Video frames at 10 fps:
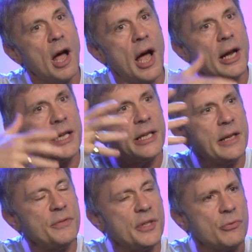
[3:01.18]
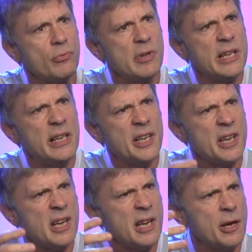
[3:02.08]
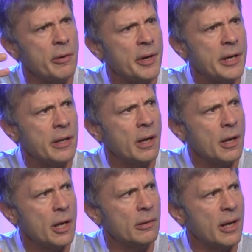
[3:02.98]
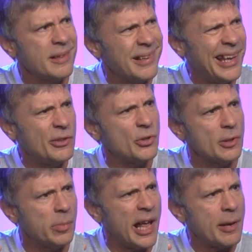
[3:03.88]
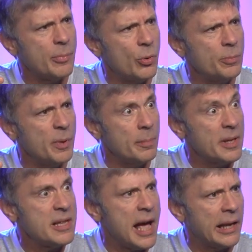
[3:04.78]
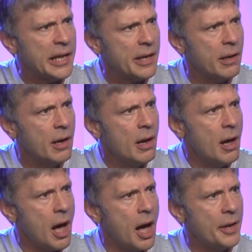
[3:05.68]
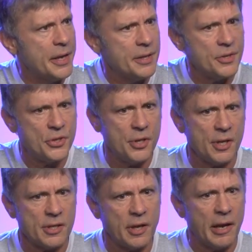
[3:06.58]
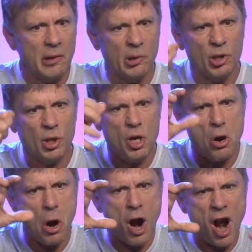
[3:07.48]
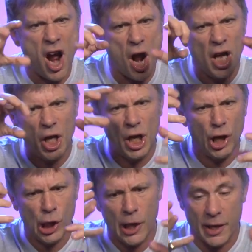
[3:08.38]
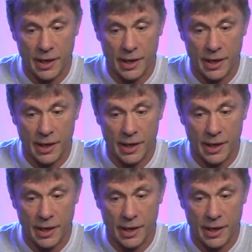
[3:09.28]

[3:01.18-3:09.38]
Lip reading: and it gives this really eerie, kind of like nails on a blackboard, but metallic. And it's just like, and